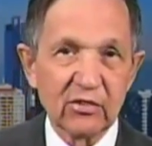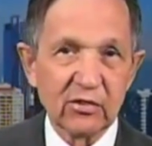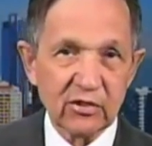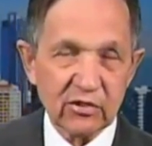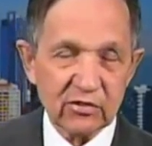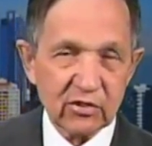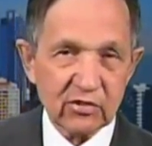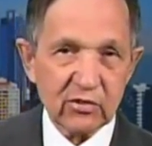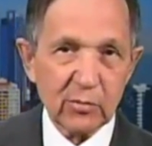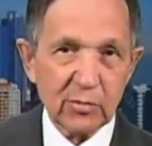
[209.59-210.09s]

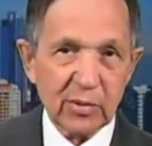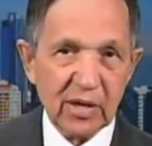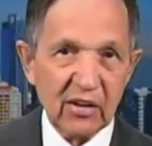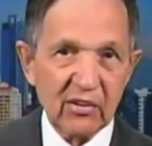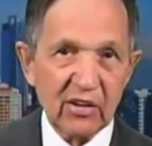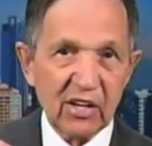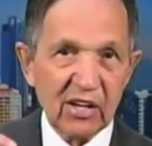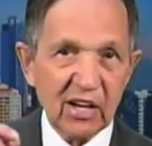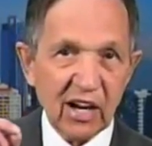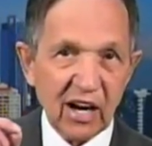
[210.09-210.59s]
This is
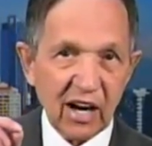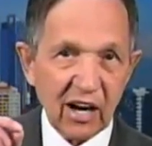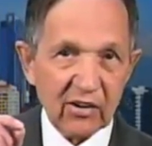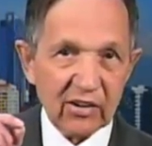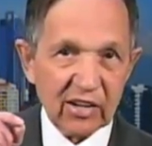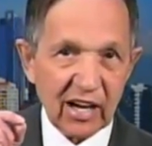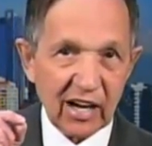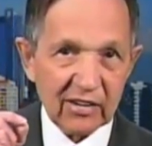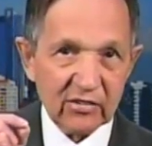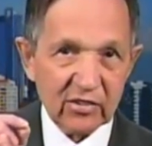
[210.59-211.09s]
about our
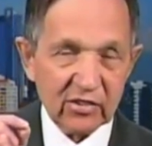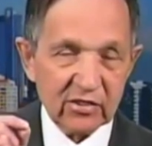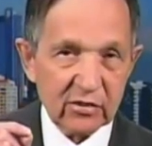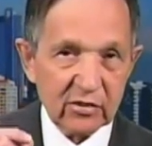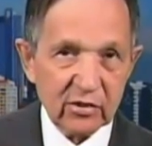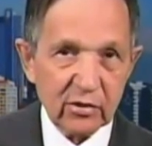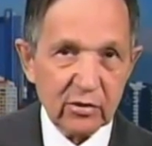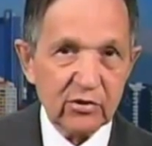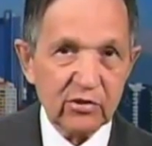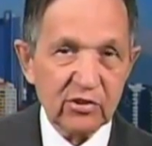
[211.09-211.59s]

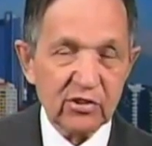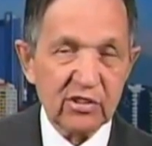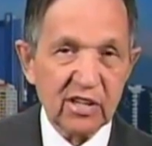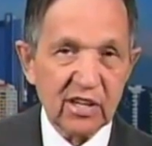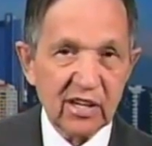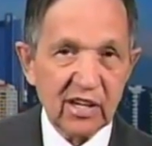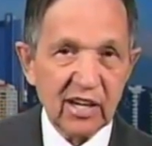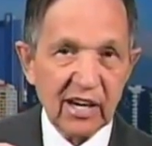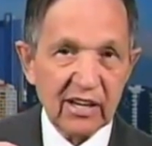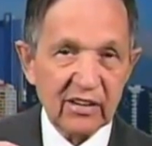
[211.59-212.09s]
Constitution,
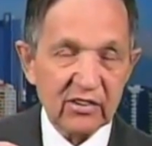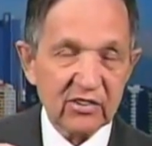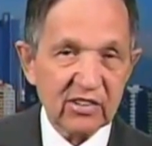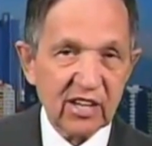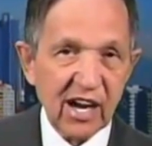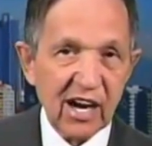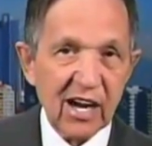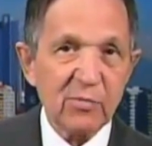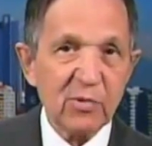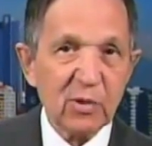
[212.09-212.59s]
and it's
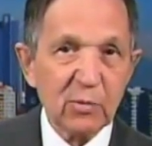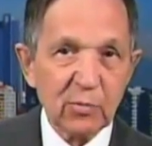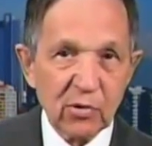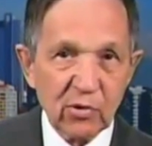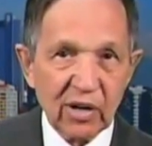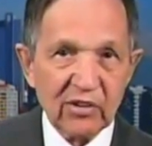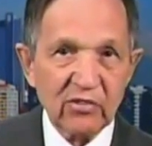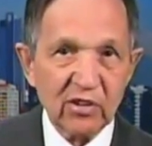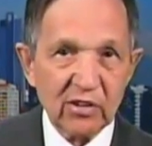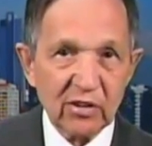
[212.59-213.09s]
time the
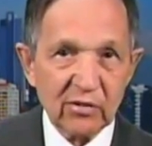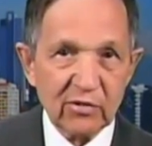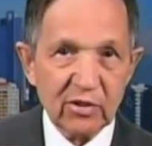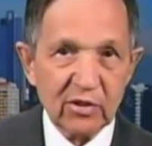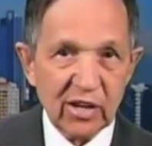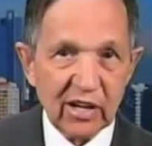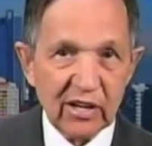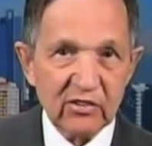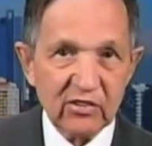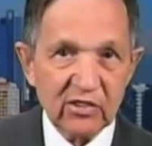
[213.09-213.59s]
President of the
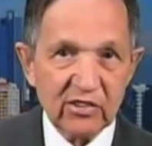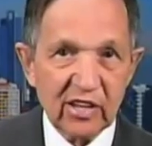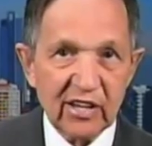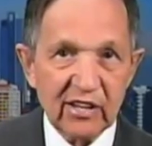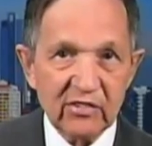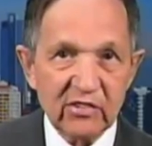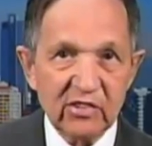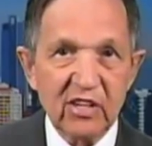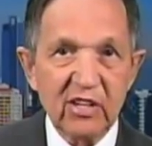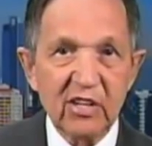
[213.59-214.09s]
United
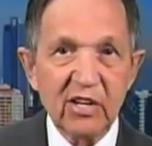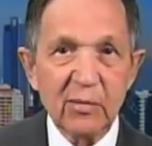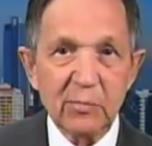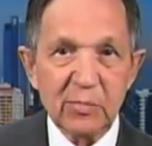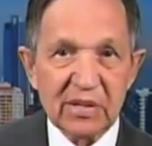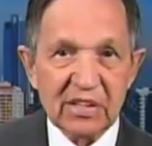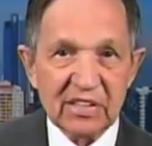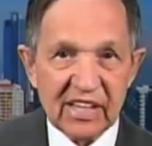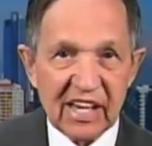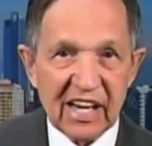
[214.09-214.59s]
States
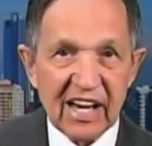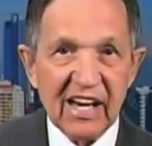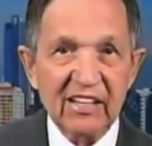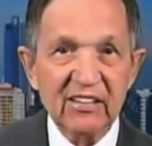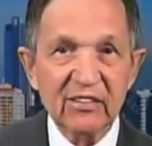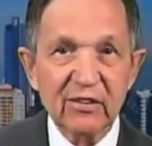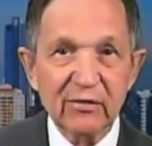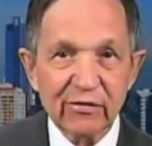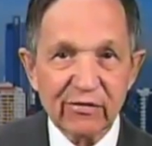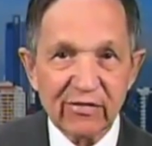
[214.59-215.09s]
began
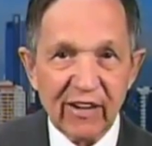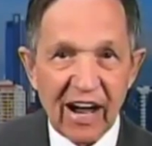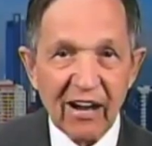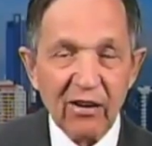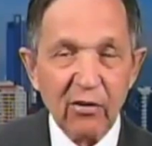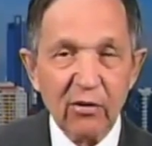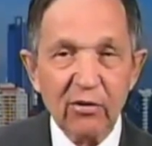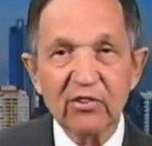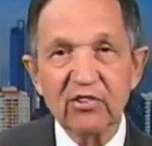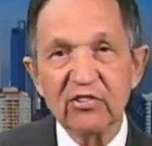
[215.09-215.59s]
to
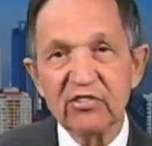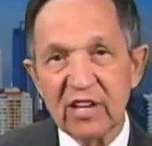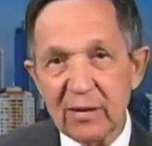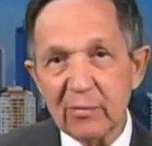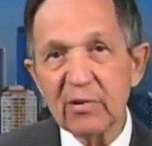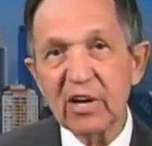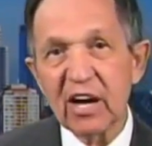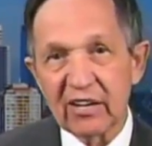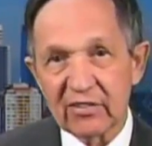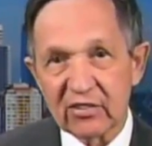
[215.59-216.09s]
follow the same
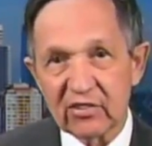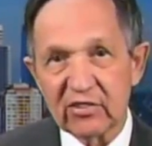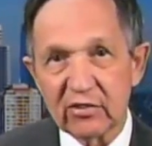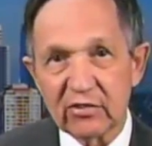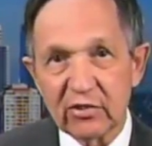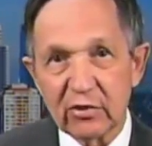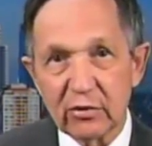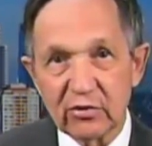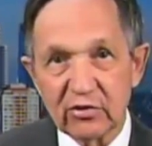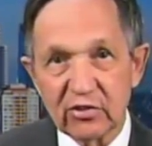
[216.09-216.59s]

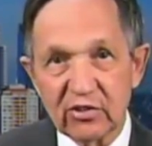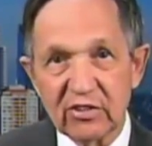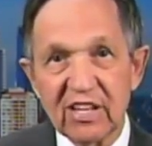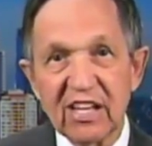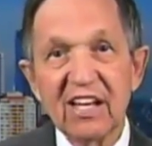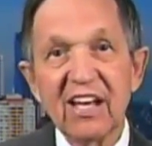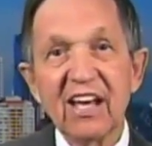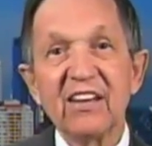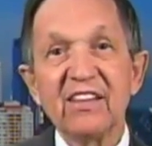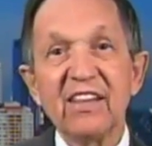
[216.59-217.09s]
Constitution
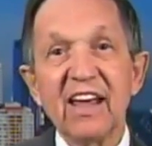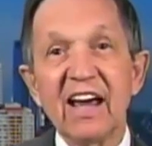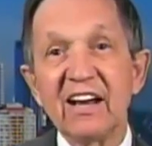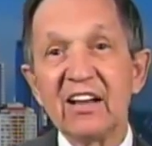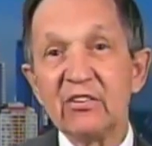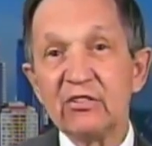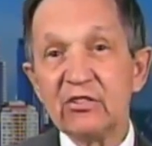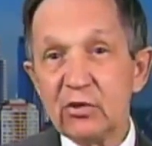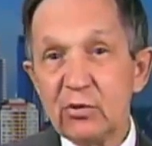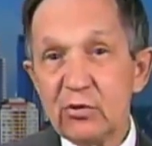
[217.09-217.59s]
that
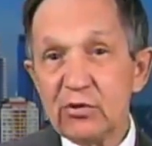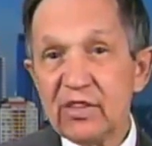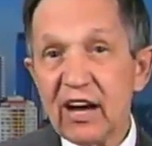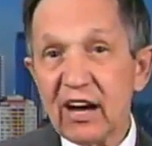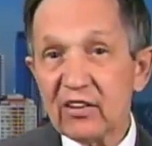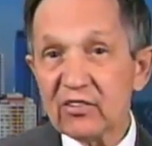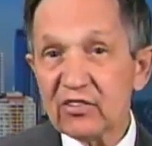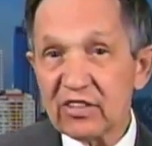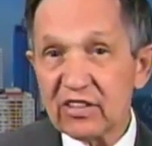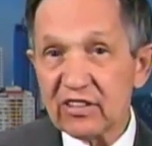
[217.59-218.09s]
in
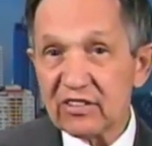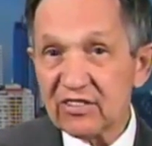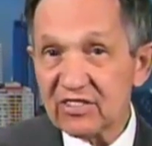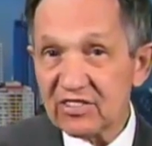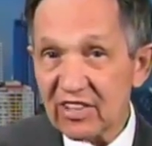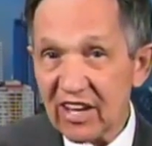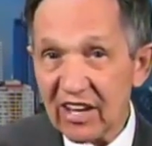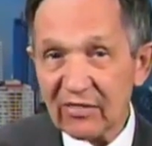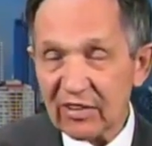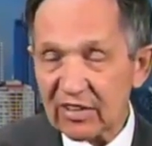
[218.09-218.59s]

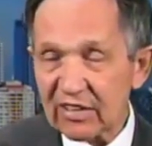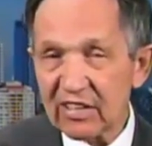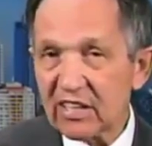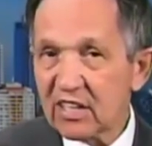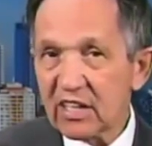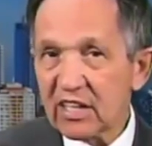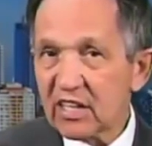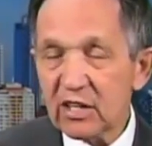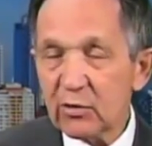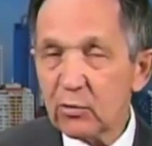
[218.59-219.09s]
2007
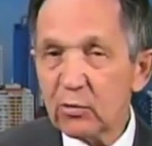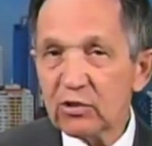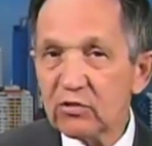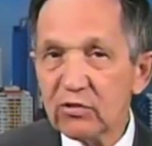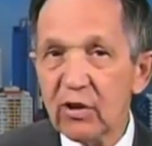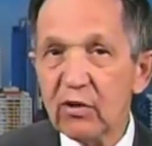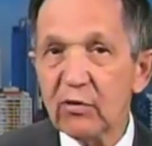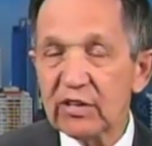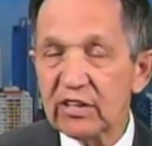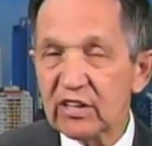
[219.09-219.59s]
he was
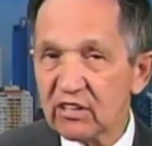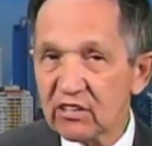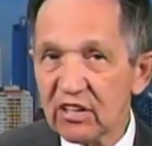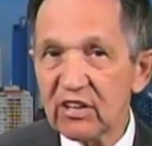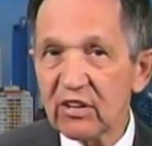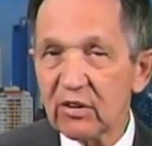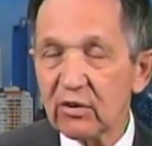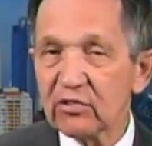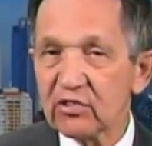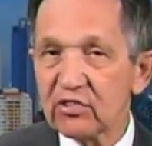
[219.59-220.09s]
very
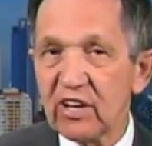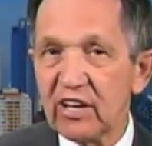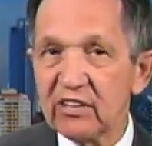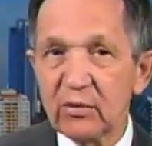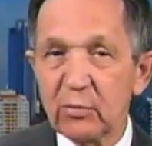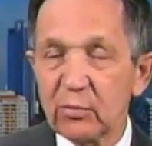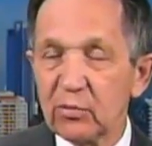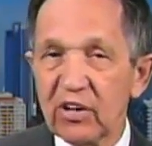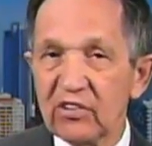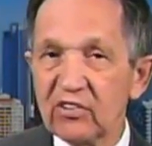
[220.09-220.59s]
clear, saying
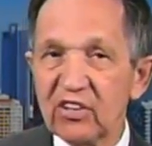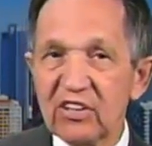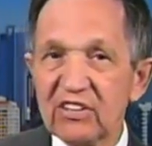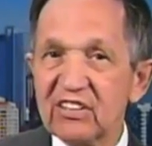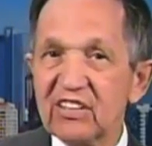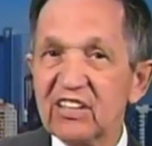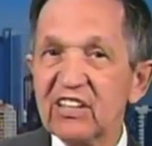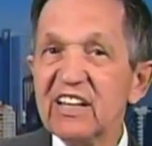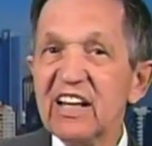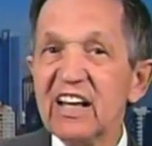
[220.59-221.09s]
the President
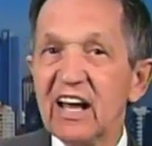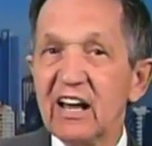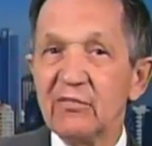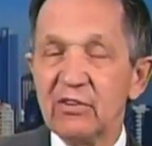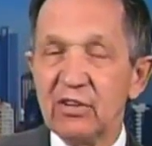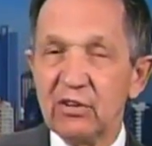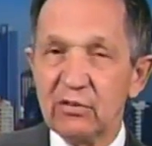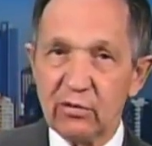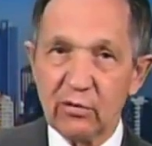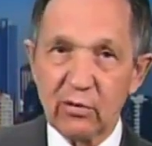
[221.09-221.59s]
didn't have
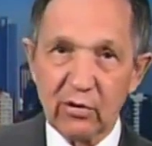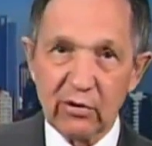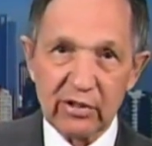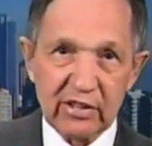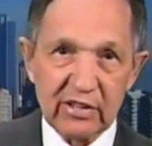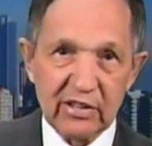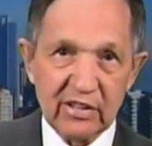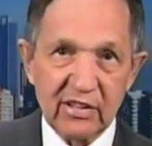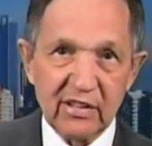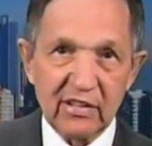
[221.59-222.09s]
the
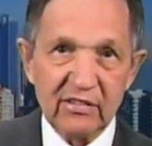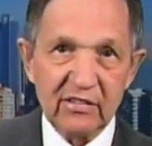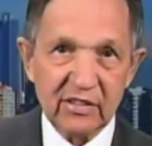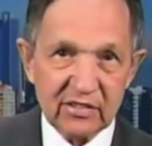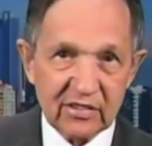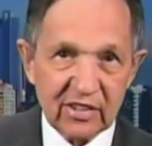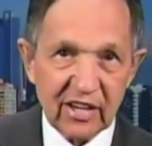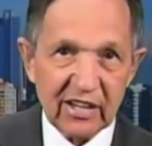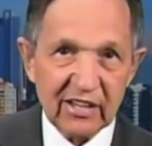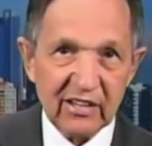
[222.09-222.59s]
authority to
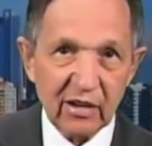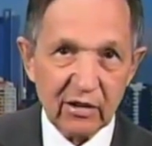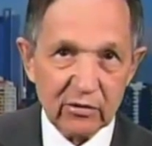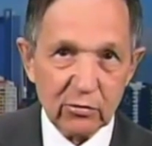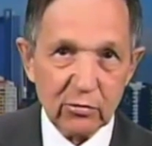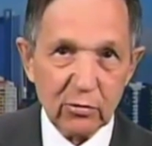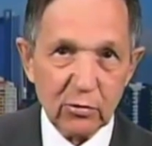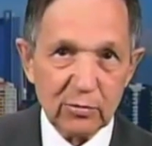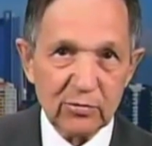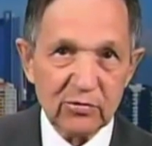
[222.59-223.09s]
take our
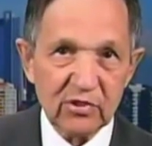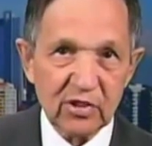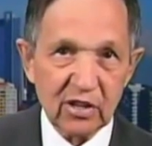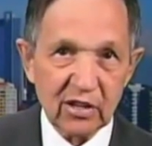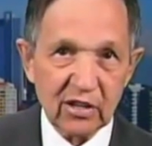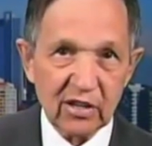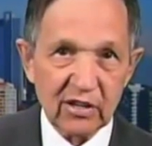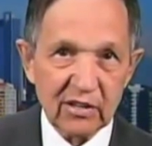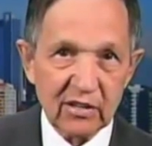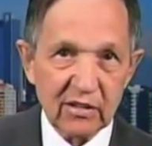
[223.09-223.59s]
troops
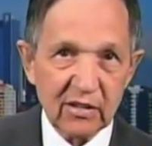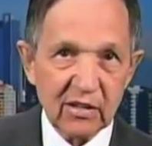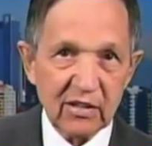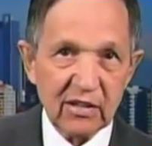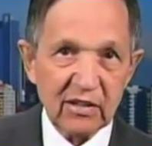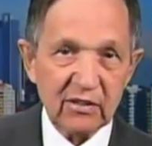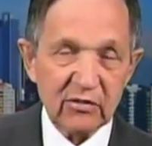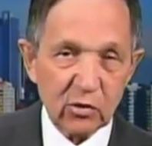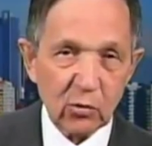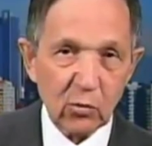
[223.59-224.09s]

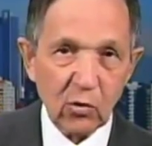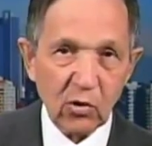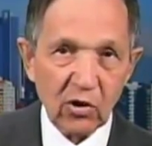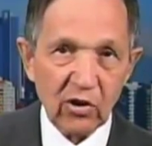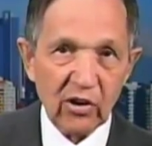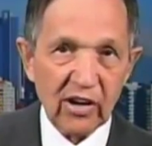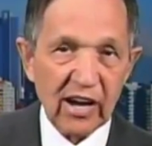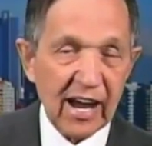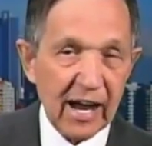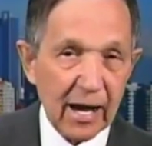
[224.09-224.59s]
into
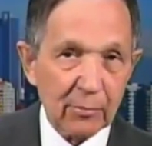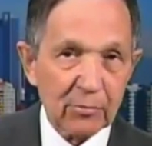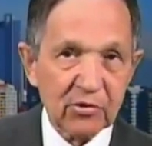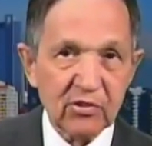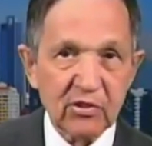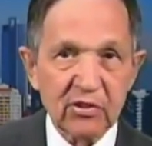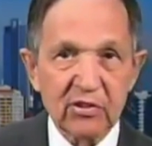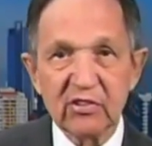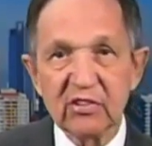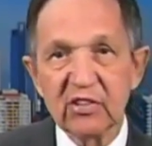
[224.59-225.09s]
war
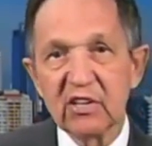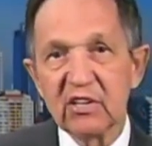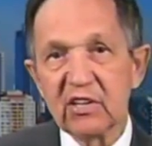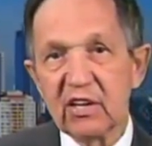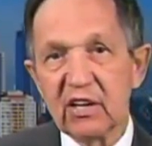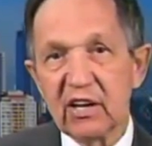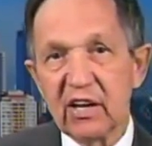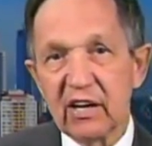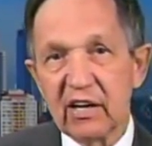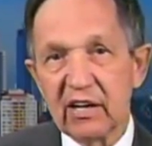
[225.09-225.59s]
absent
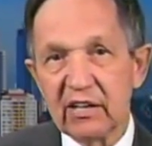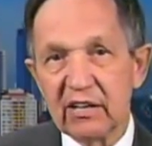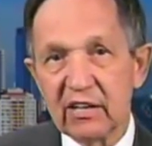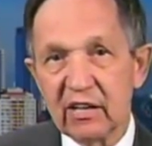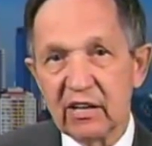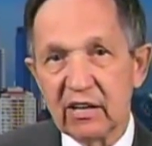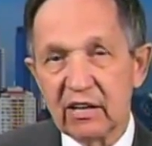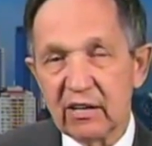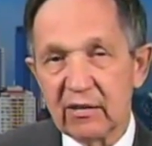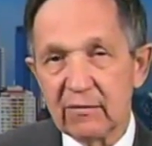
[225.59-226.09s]

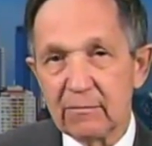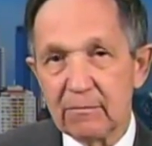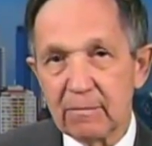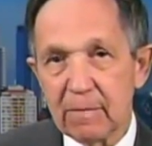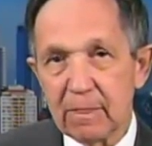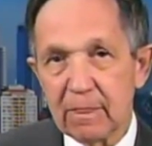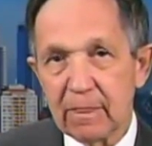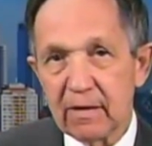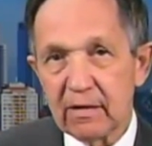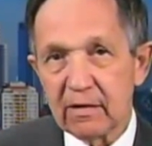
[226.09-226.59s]
an
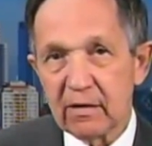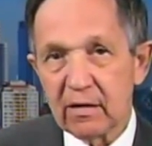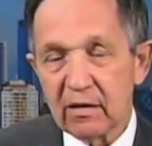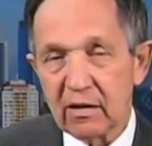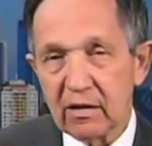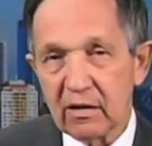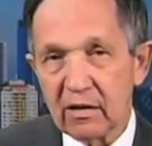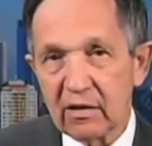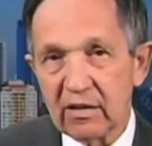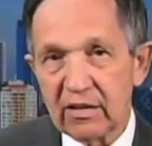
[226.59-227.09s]

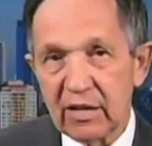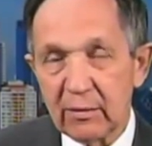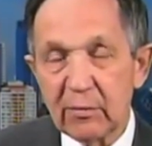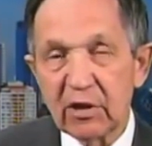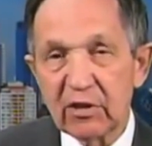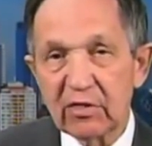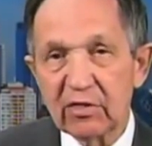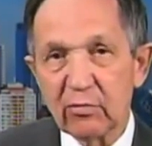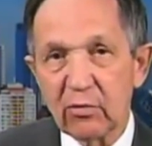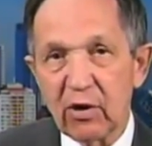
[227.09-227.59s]

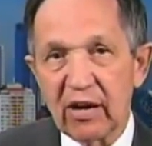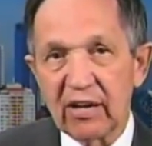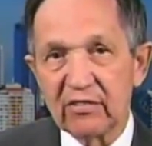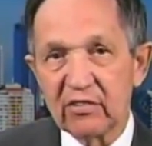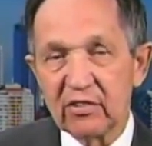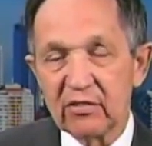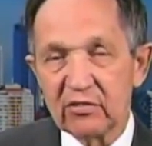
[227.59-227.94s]
imminent threat.